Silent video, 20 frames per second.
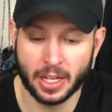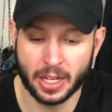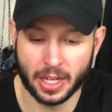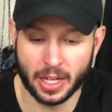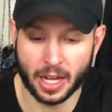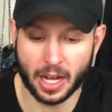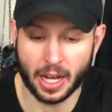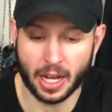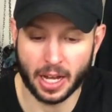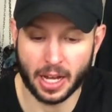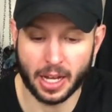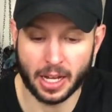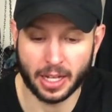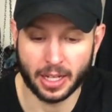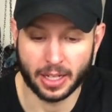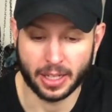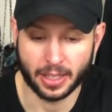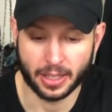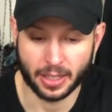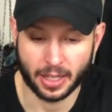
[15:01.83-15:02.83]

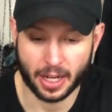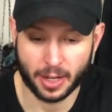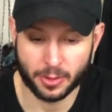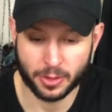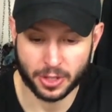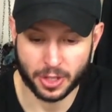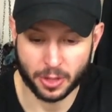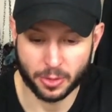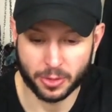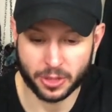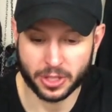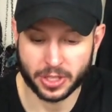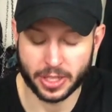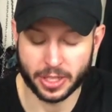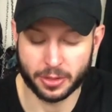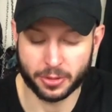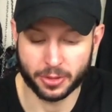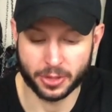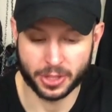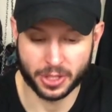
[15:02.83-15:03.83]
I was almost going
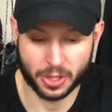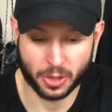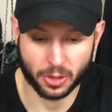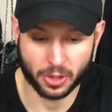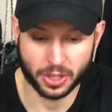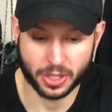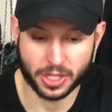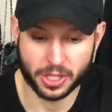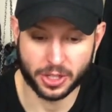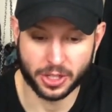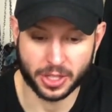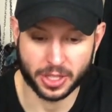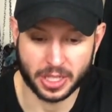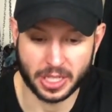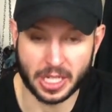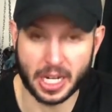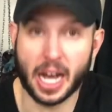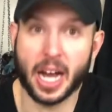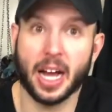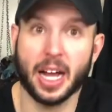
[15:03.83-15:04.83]
to resort to just
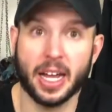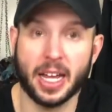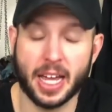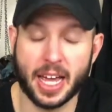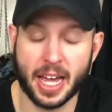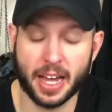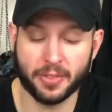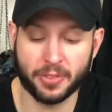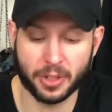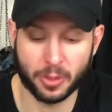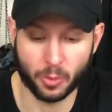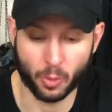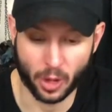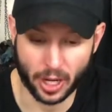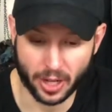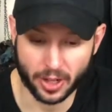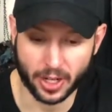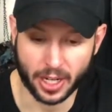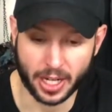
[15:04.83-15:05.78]
not having them wear it.